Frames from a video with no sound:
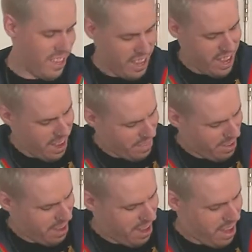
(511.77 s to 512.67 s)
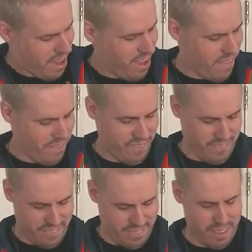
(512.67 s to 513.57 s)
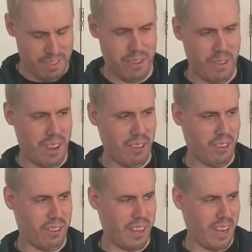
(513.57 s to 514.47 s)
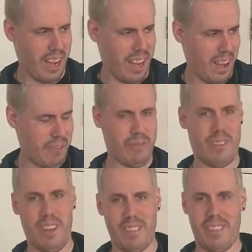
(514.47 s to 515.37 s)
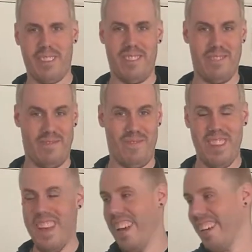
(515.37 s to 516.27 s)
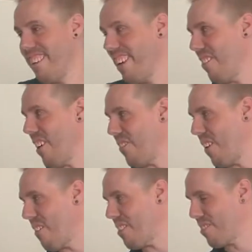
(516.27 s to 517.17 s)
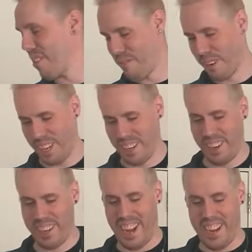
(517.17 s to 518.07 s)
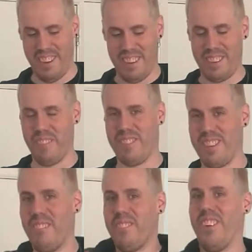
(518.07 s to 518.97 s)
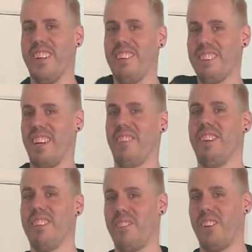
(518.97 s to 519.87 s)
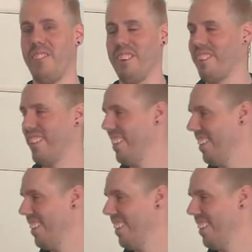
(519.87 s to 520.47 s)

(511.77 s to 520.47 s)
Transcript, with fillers: Yeah, um, there's a few issues that I have. This is because the red bubble was so fucking good, I knew at some some point that was gonna be disappointment.